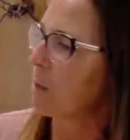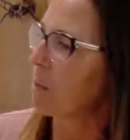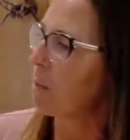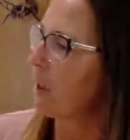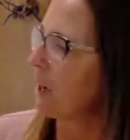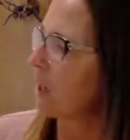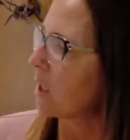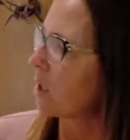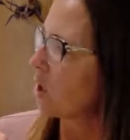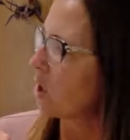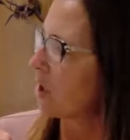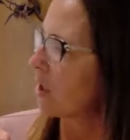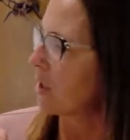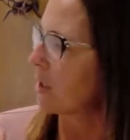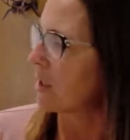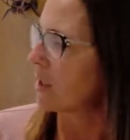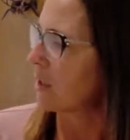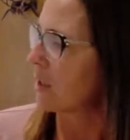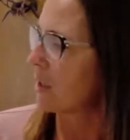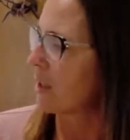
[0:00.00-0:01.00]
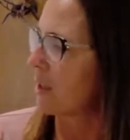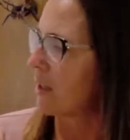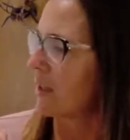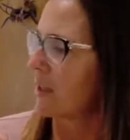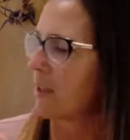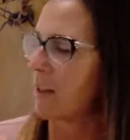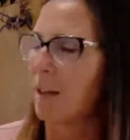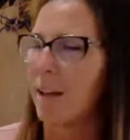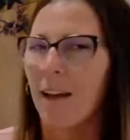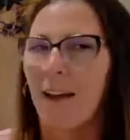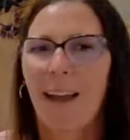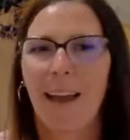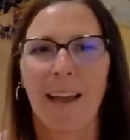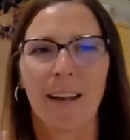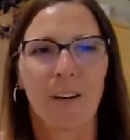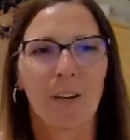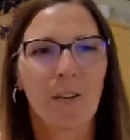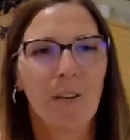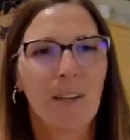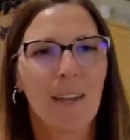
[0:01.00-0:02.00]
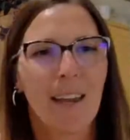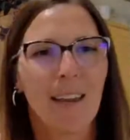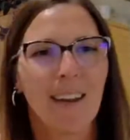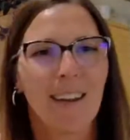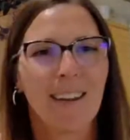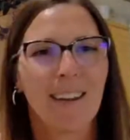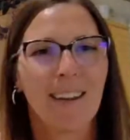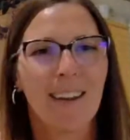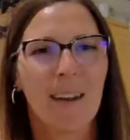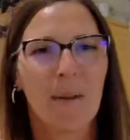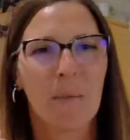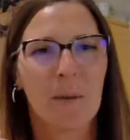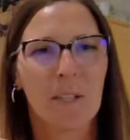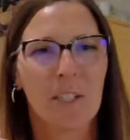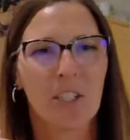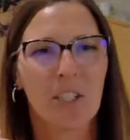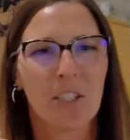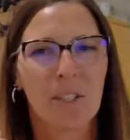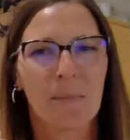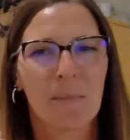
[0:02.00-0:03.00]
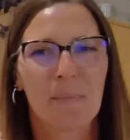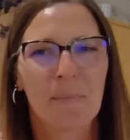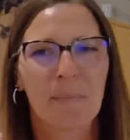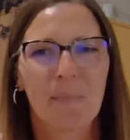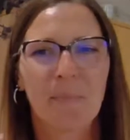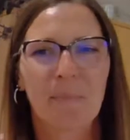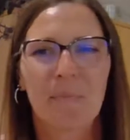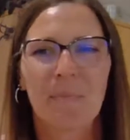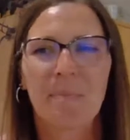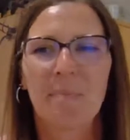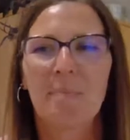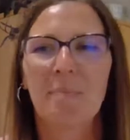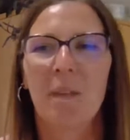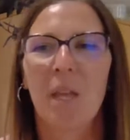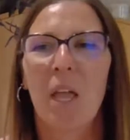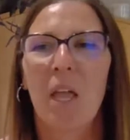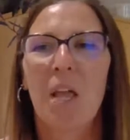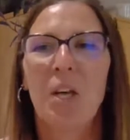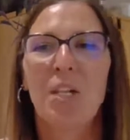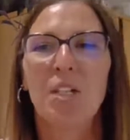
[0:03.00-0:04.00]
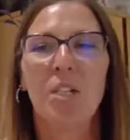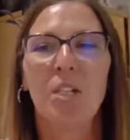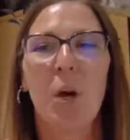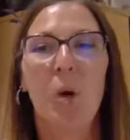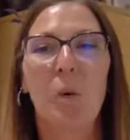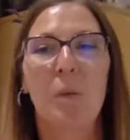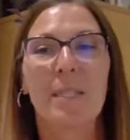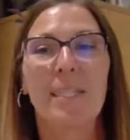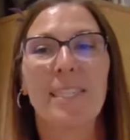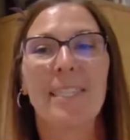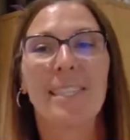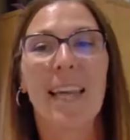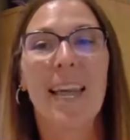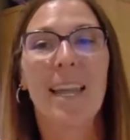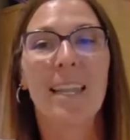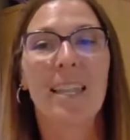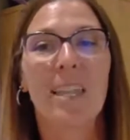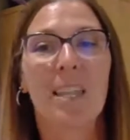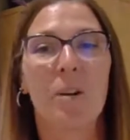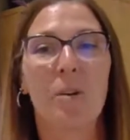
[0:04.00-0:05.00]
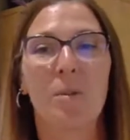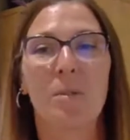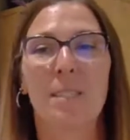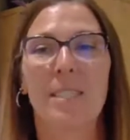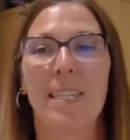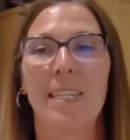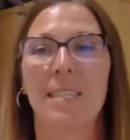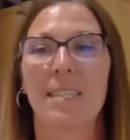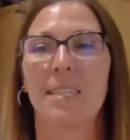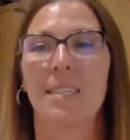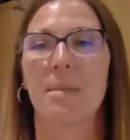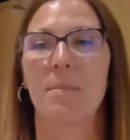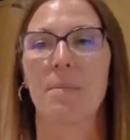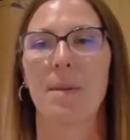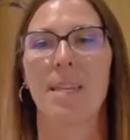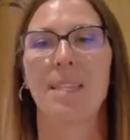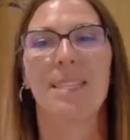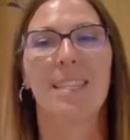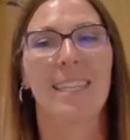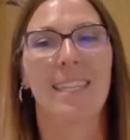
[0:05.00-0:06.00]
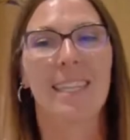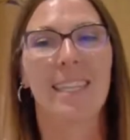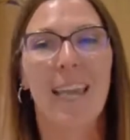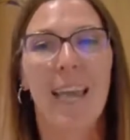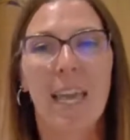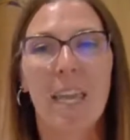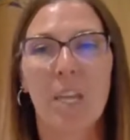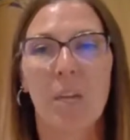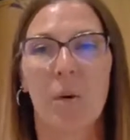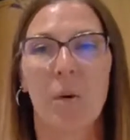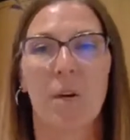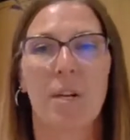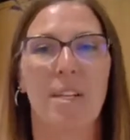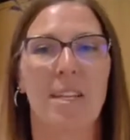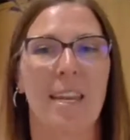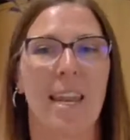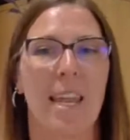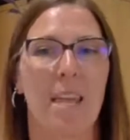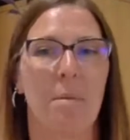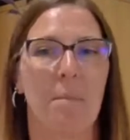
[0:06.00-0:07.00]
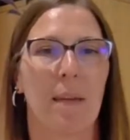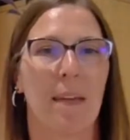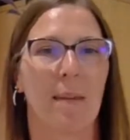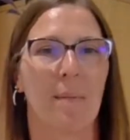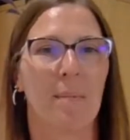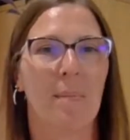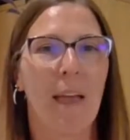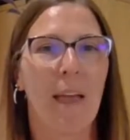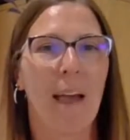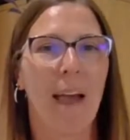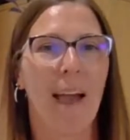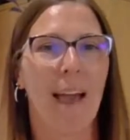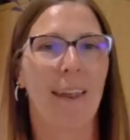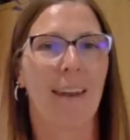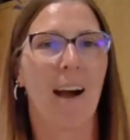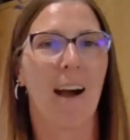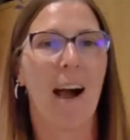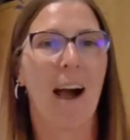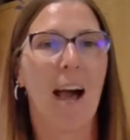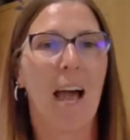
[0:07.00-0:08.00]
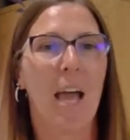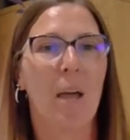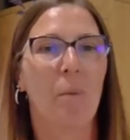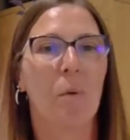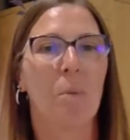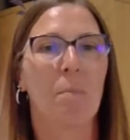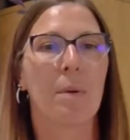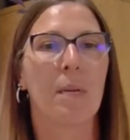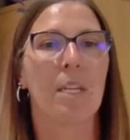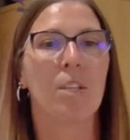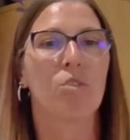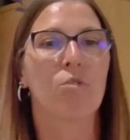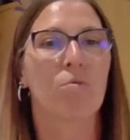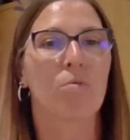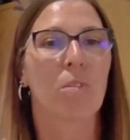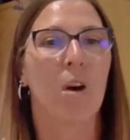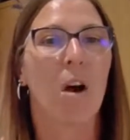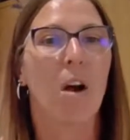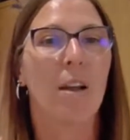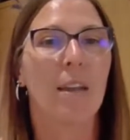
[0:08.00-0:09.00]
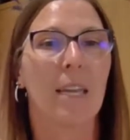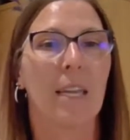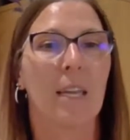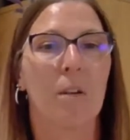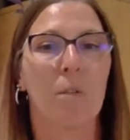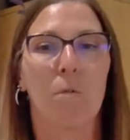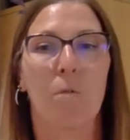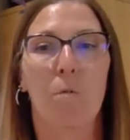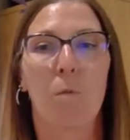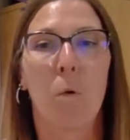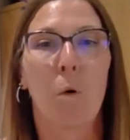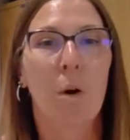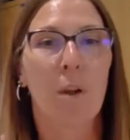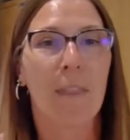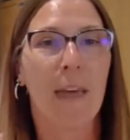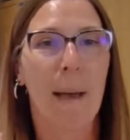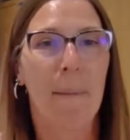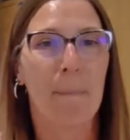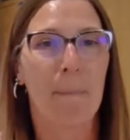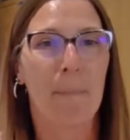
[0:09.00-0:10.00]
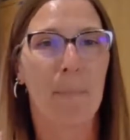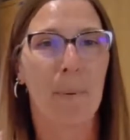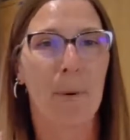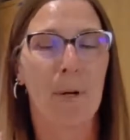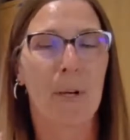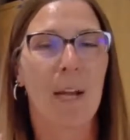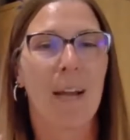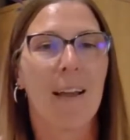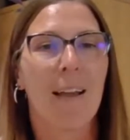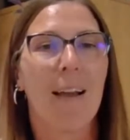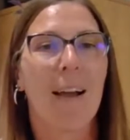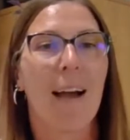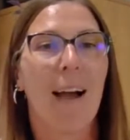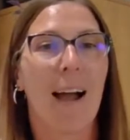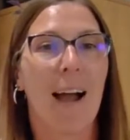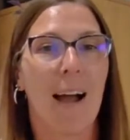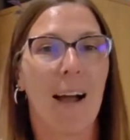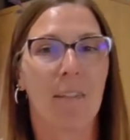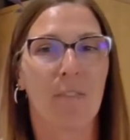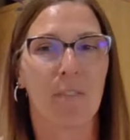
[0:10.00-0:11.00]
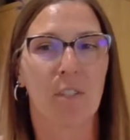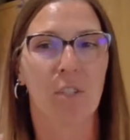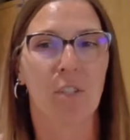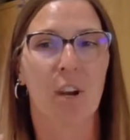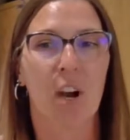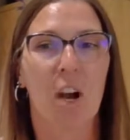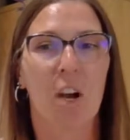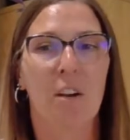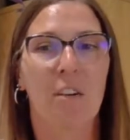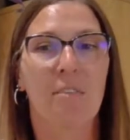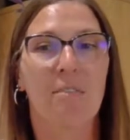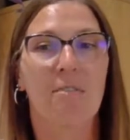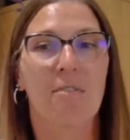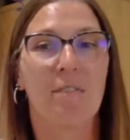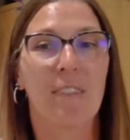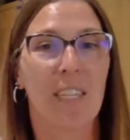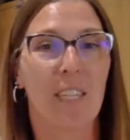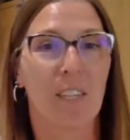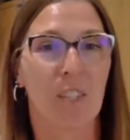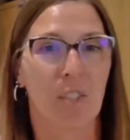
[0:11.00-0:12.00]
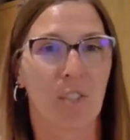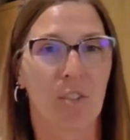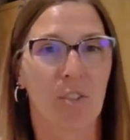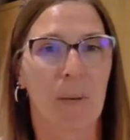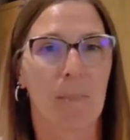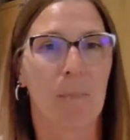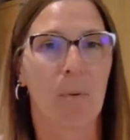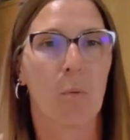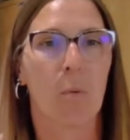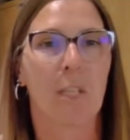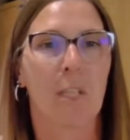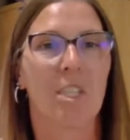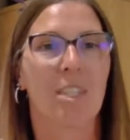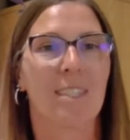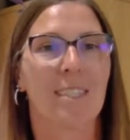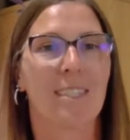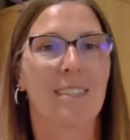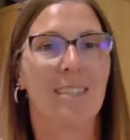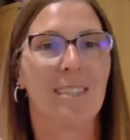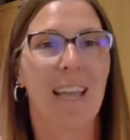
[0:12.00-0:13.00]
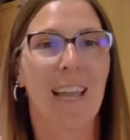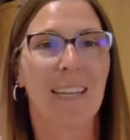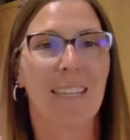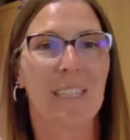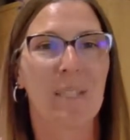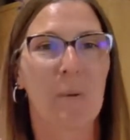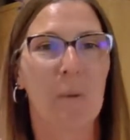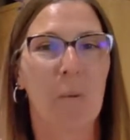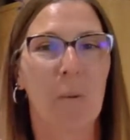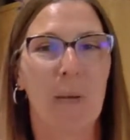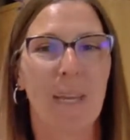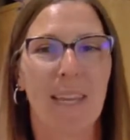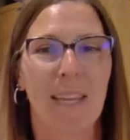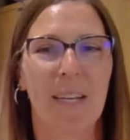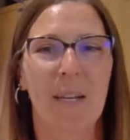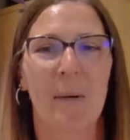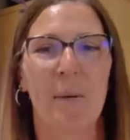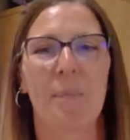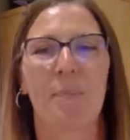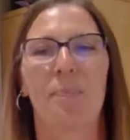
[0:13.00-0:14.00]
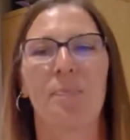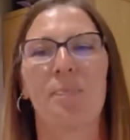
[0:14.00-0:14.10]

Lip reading: with pictures and created an image. So send those in to me to get your name in, and I will be drawing for that book after our field trip, which is next week.